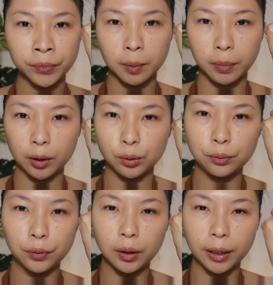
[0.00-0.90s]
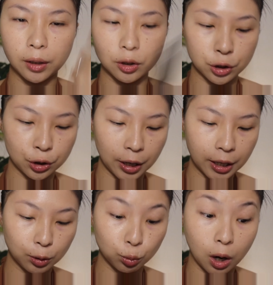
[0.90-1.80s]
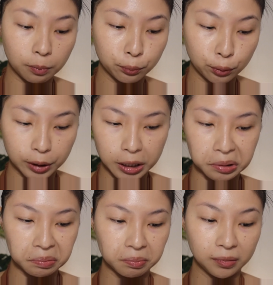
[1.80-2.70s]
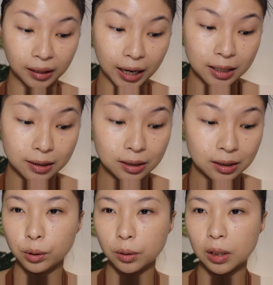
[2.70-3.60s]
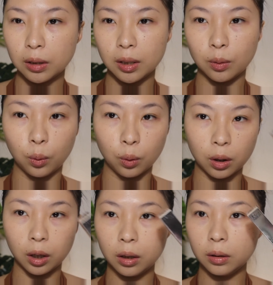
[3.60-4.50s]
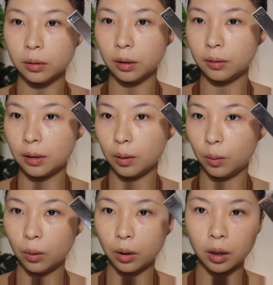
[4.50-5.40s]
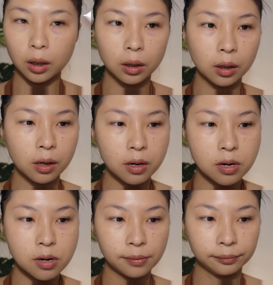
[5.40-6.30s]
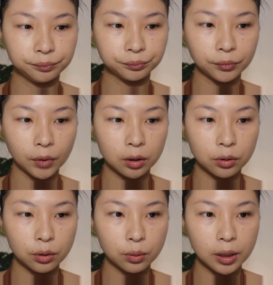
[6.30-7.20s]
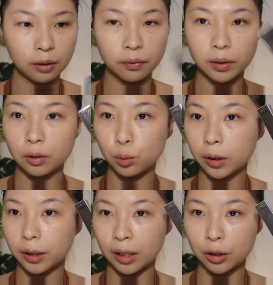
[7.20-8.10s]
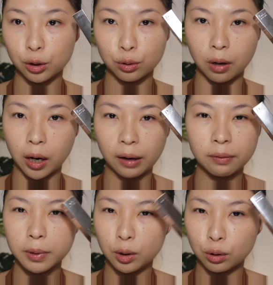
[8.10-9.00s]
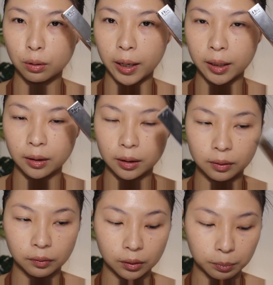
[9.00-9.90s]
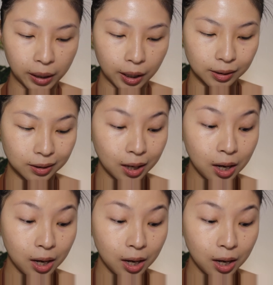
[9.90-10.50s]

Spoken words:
but I do feel like their shades run pretty light. So the Dior, should we give Dior another try? I've been trying this for the past